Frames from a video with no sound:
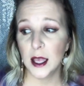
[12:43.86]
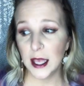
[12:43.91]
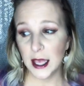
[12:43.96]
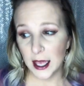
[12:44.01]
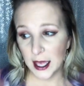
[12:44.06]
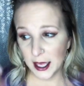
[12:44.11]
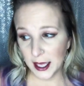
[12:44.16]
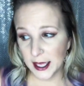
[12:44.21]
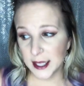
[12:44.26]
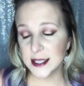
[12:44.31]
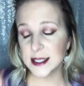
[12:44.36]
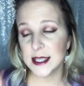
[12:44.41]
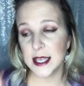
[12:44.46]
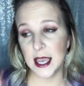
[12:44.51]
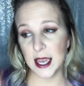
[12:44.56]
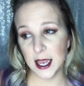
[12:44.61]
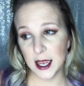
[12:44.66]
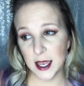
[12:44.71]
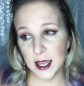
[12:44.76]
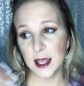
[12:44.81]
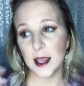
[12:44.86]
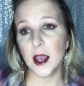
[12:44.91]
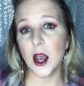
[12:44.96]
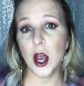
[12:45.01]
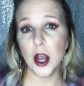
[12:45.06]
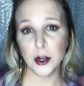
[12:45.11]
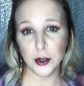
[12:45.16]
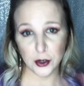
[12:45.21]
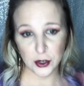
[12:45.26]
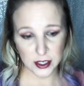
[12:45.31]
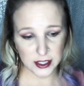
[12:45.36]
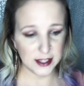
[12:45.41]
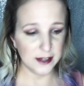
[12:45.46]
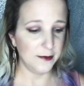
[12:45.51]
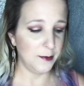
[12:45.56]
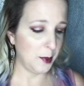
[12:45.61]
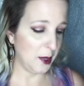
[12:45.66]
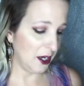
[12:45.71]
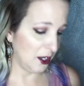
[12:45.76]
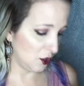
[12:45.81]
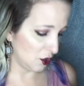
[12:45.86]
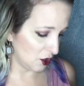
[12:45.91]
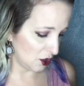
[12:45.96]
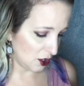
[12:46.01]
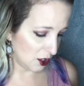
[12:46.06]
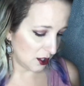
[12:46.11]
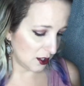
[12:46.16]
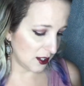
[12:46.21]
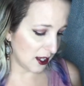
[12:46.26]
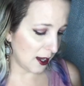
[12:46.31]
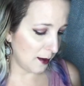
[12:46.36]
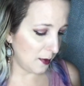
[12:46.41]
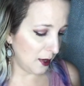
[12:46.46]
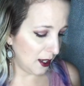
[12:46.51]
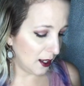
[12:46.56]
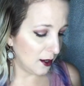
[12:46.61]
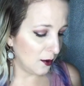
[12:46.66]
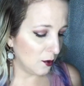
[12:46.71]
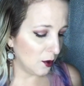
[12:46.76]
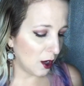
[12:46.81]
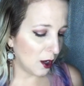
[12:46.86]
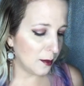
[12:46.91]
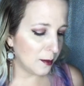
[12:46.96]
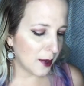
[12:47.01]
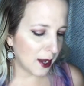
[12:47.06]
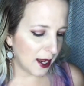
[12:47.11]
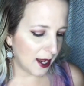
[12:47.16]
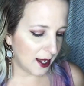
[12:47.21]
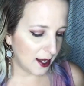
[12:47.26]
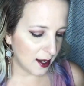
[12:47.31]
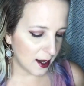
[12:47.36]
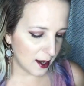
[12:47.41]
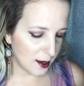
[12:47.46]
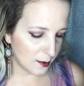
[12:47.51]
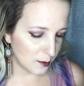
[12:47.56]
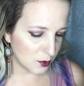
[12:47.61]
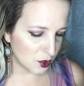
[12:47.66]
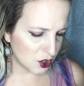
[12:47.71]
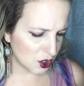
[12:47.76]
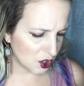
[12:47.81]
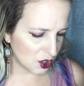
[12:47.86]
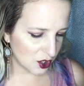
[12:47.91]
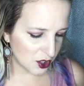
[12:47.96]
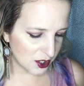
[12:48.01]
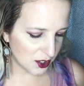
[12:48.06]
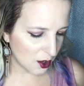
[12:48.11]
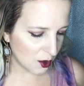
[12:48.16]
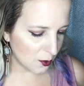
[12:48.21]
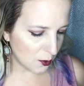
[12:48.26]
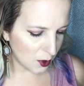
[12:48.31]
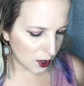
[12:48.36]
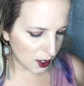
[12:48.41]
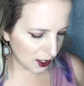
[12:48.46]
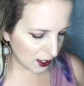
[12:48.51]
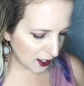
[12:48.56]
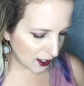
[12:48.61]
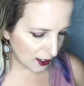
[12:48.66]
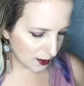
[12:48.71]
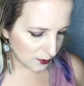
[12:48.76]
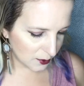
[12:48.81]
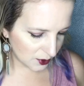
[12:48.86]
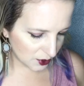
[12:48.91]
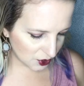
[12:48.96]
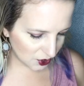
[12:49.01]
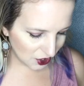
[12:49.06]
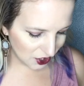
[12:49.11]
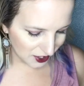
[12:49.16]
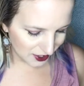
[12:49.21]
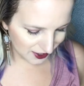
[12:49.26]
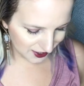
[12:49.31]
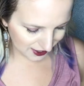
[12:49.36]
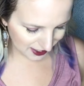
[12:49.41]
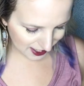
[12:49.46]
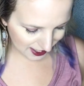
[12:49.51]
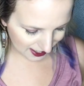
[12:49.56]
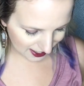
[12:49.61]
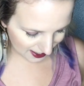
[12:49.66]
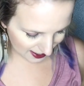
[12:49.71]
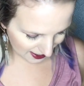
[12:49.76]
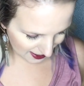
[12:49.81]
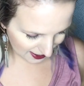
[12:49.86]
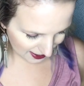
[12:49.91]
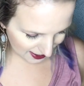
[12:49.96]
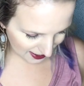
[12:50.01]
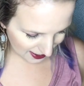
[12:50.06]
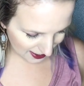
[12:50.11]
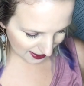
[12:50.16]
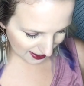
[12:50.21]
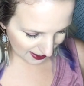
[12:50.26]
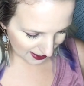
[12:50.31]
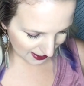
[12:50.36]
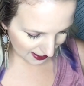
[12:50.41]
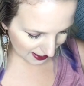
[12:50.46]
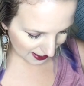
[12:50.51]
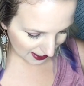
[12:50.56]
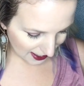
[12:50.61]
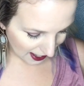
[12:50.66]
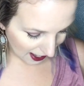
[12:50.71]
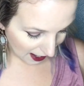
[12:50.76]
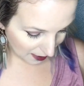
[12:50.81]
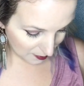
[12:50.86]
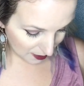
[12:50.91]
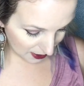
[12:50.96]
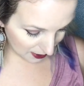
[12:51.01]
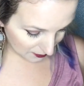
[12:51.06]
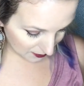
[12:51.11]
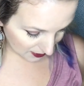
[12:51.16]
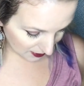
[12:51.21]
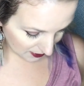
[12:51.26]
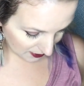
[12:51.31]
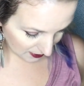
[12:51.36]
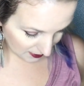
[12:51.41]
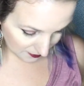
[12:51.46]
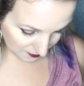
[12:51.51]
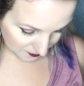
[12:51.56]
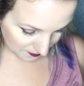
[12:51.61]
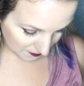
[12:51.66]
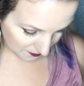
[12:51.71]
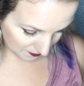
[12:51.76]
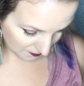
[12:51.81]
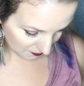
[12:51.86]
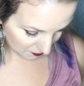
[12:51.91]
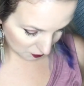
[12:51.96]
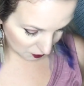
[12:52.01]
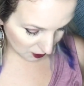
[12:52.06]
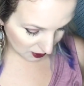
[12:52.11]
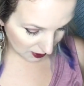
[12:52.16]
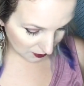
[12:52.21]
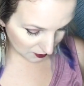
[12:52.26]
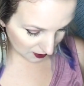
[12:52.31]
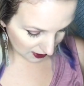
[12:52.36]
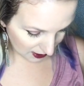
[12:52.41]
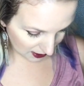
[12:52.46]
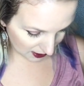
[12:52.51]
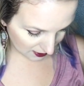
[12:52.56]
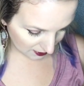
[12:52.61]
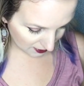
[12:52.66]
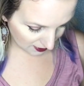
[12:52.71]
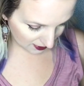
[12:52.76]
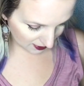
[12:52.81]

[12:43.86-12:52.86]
It's like hundreds of pictures. I mean, on my Sugar Skull one, it was just like, I mean, it was pretty ridiculous.